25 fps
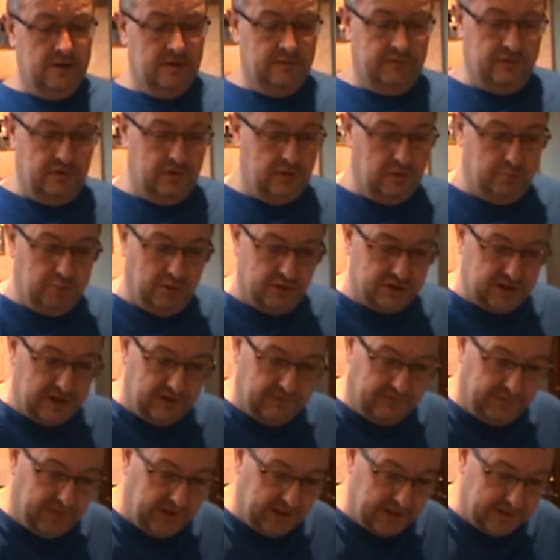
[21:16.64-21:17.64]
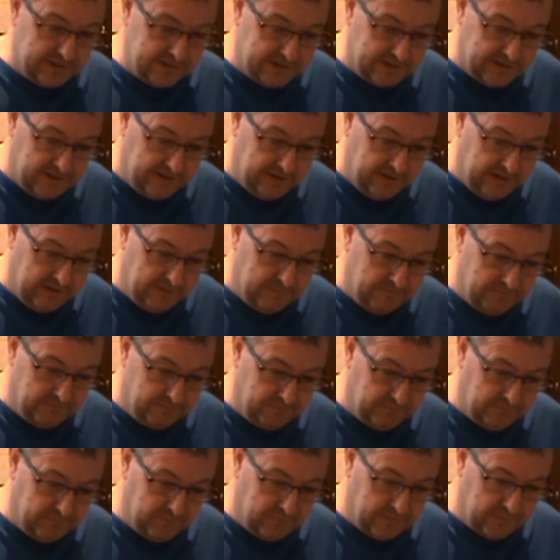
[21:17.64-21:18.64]
A few of the positive things that
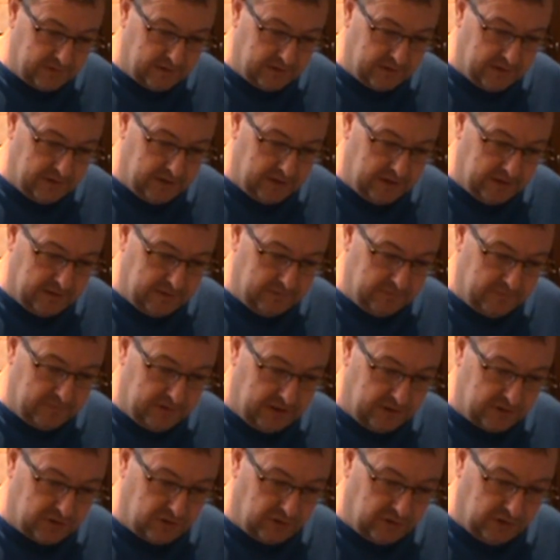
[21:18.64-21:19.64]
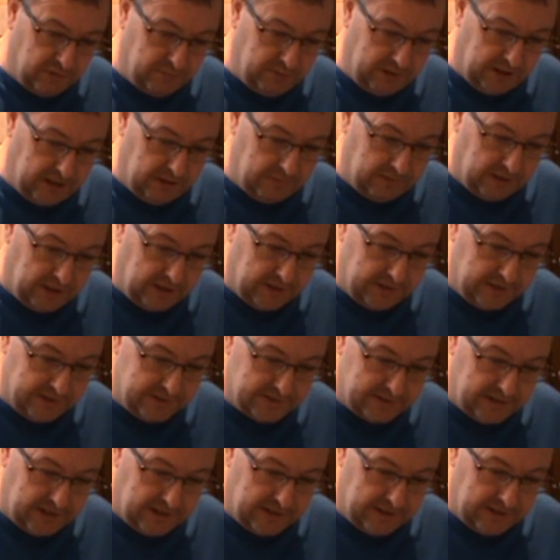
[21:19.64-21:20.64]
are on the pipeline
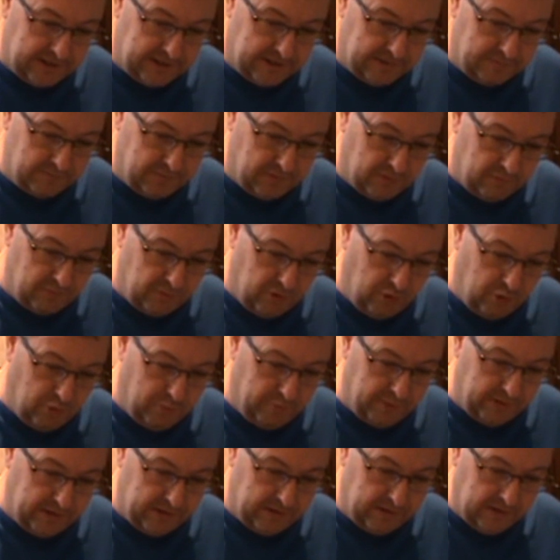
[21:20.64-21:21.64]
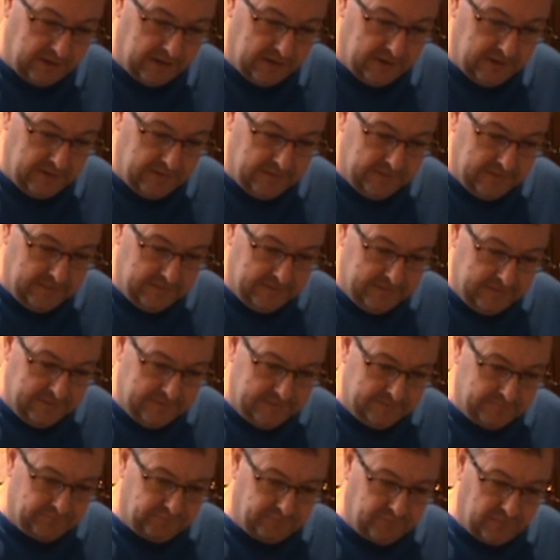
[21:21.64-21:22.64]
is that I'm hoping,
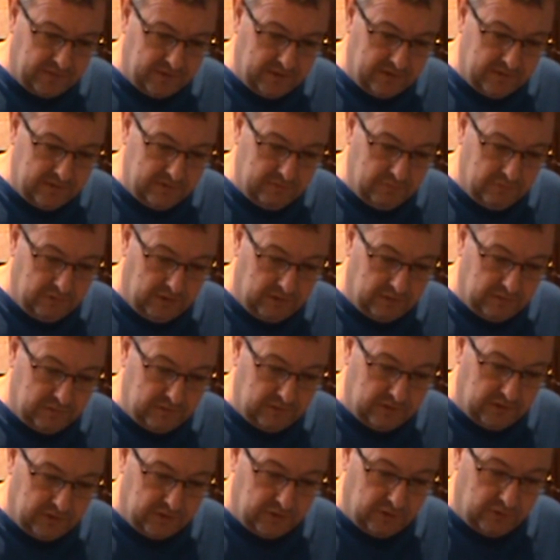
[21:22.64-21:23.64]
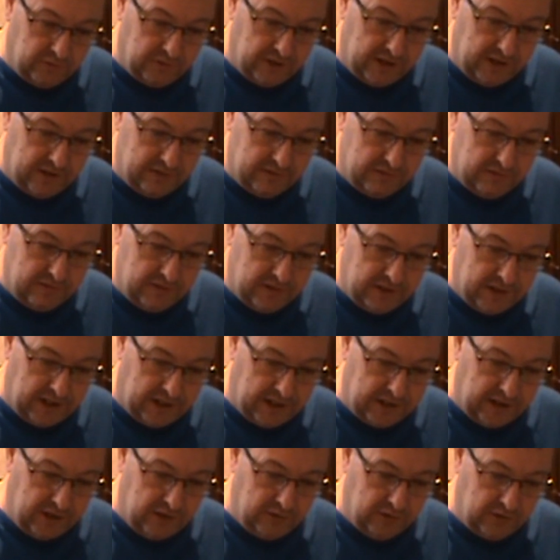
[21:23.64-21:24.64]
well, I know the
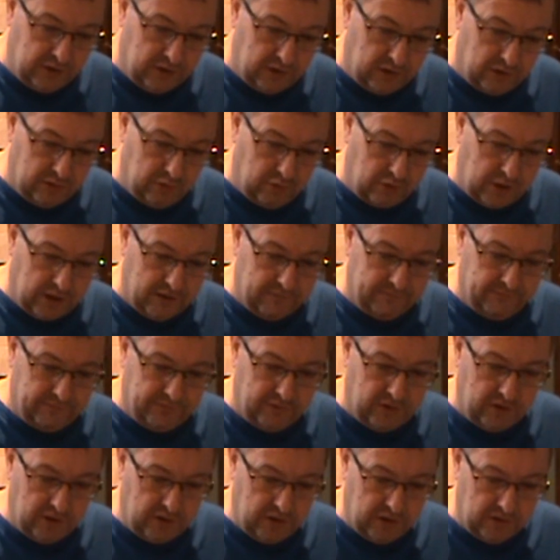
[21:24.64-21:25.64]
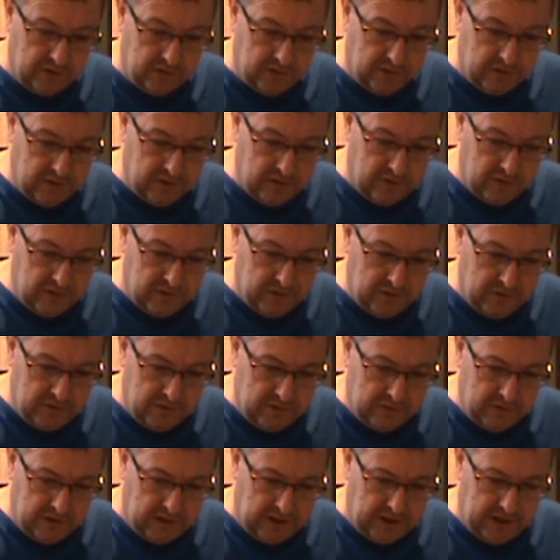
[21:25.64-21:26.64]
United Union are looking for,
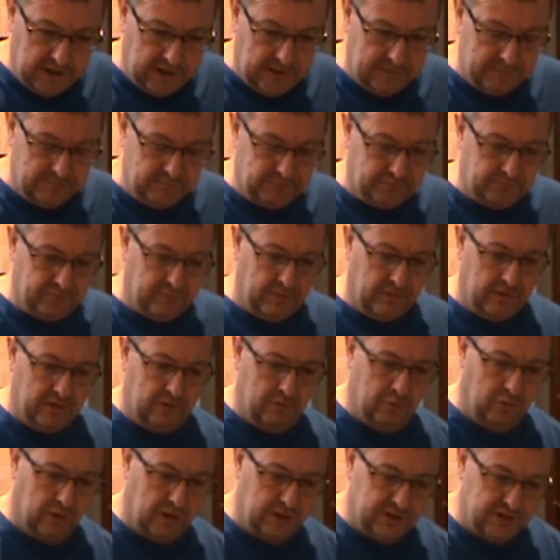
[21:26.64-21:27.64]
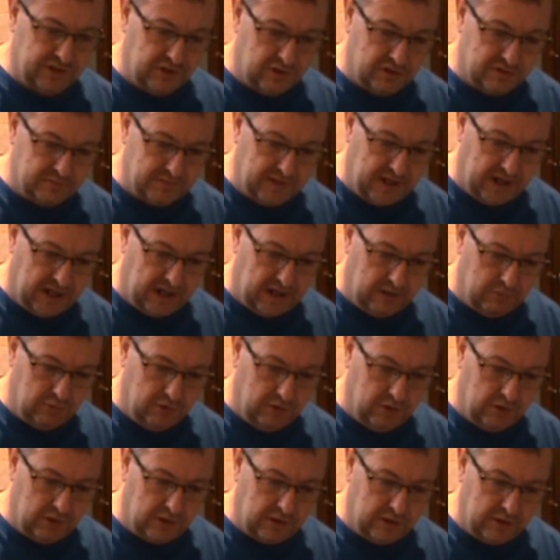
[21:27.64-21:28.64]
wanting to use my
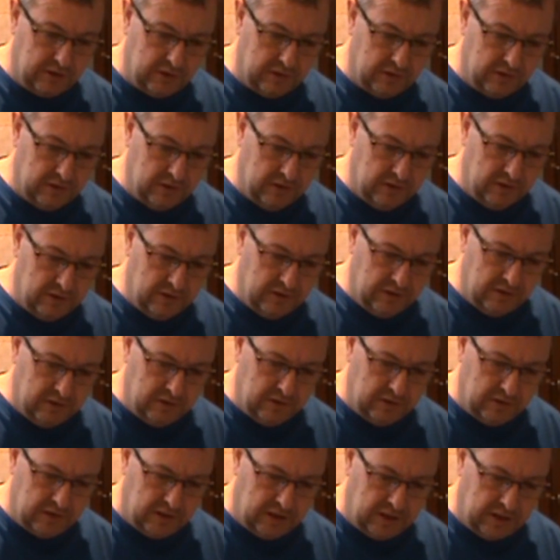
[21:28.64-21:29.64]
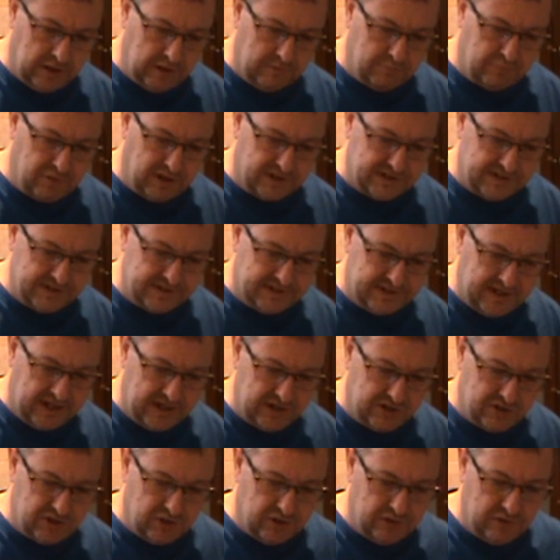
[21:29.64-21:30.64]
artwork,
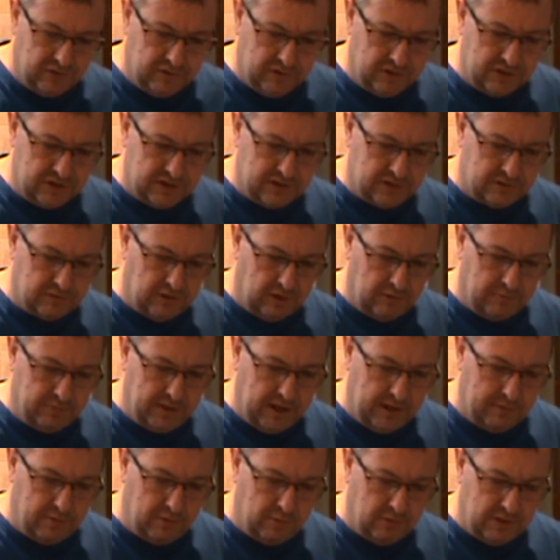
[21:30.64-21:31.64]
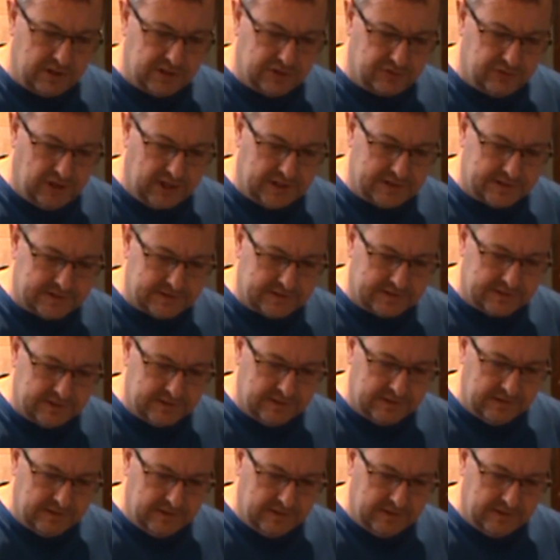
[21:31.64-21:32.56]
presentation to help people with stress